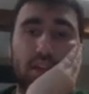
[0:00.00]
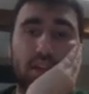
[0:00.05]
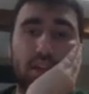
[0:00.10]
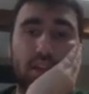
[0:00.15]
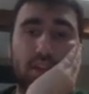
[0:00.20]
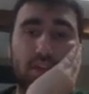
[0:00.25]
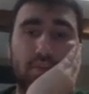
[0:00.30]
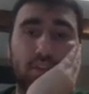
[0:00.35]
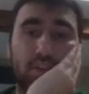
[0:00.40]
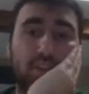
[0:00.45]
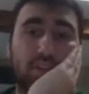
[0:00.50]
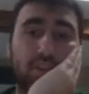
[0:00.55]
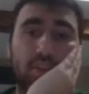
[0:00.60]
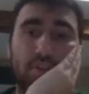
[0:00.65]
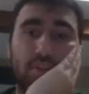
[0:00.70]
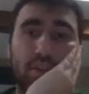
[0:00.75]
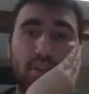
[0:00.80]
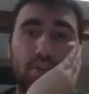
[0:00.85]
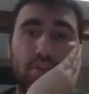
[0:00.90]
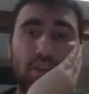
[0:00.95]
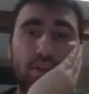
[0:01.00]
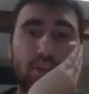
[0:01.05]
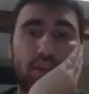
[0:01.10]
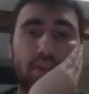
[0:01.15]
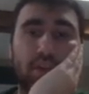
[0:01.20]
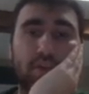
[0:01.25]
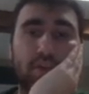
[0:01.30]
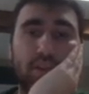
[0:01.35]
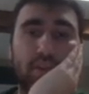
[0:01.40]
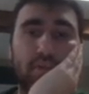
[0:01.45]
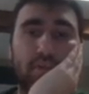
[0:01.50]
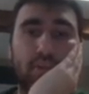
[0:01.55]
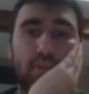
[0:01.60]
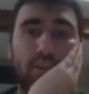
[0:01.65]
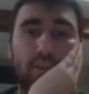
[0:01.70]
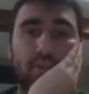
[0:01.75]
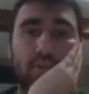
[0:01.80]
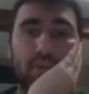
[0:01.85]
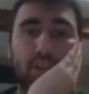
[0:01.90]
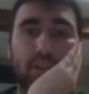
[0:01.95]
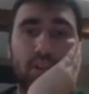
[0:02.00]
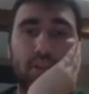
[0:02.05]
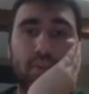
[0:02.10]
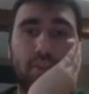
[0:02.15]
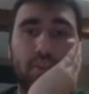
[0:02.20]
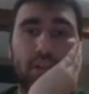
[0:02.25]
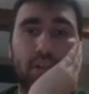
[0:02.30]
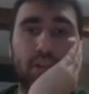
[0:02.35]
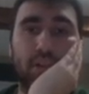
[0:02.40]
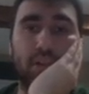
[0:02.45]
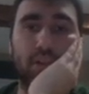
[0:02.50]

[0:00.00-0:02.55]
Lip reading: I'm just going to play b5, a4, and rush the pawn.